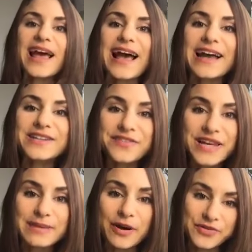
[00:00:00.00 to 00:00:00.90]
And the
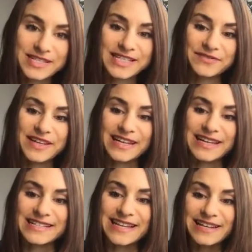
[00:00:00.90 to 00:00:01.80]
thing about the CV
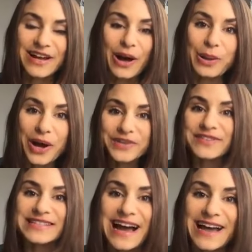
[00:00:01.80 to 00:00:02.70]
is that a lot of the
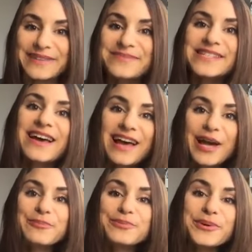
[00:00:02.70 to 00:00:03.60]
times,
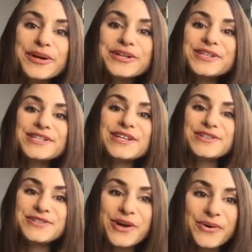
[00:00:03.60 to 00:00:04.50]
employers
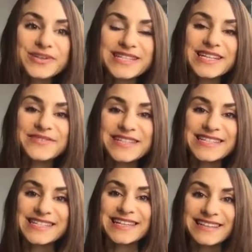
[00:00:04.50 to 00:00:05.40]
don't even
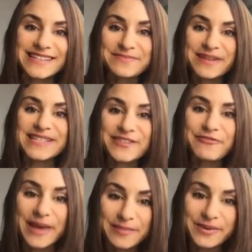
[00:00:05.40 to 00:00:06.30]
see this piece of
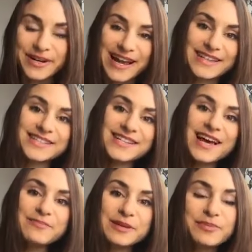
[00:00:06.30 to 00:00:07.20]
paper, and
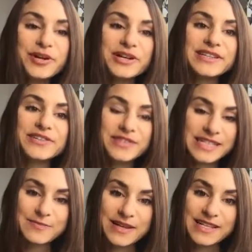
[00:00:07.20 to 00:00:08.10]
people are literally
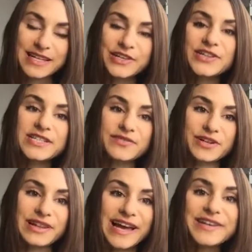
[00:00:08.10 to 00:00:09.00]
spending years of their
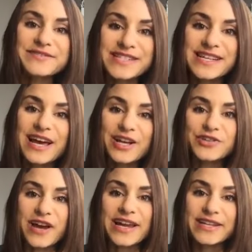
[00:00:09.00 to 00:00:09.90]
lives
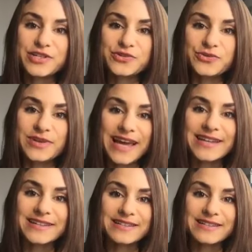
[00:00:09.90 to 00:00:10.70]
trying to get